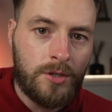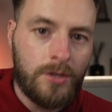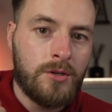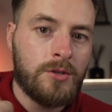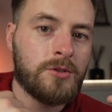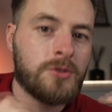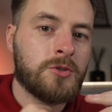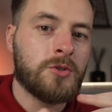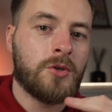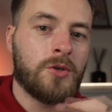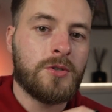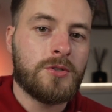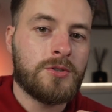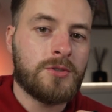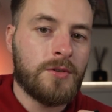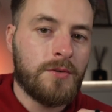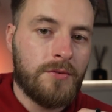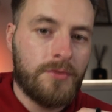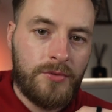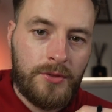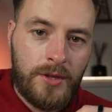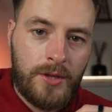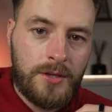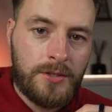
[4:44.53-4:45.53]
all sorts
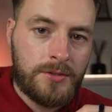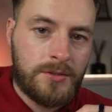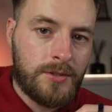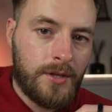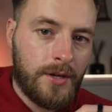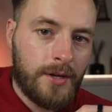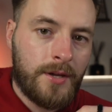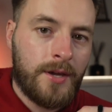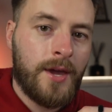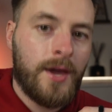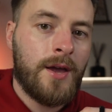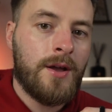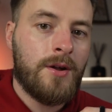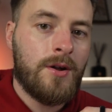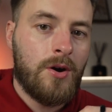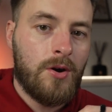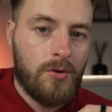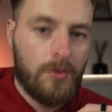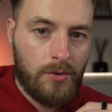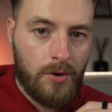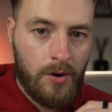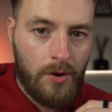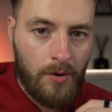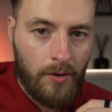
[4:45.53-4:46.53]
of things that can go
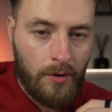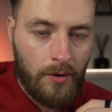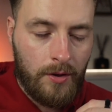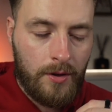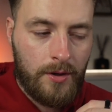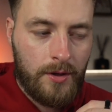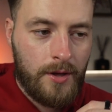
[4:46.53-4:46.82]
wrong.